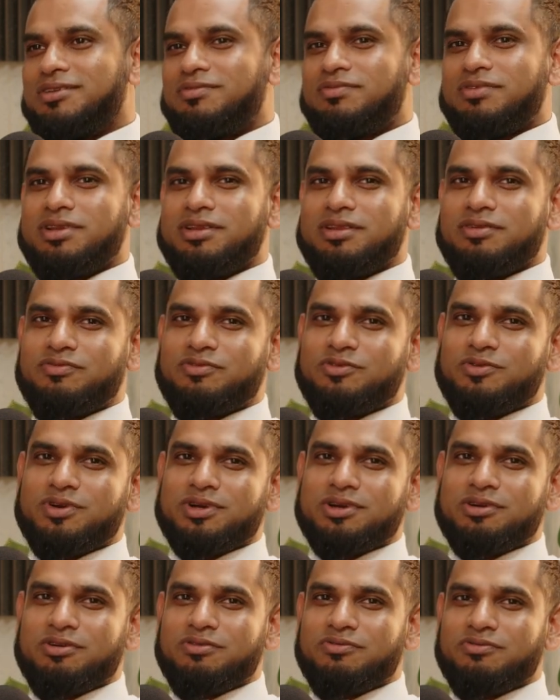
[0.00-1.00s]
even if you
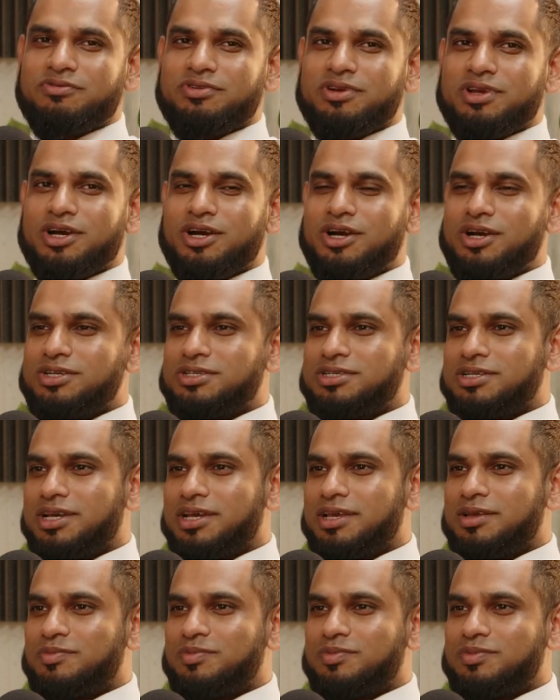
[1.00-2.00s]
were going through a hard
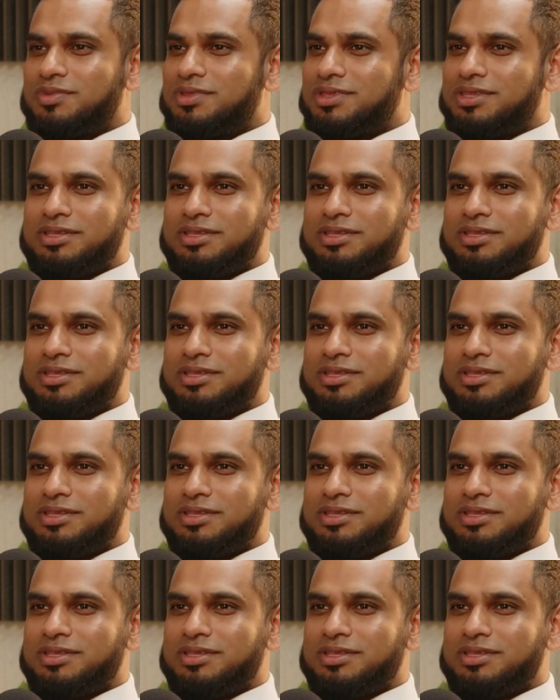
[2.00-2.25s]
time.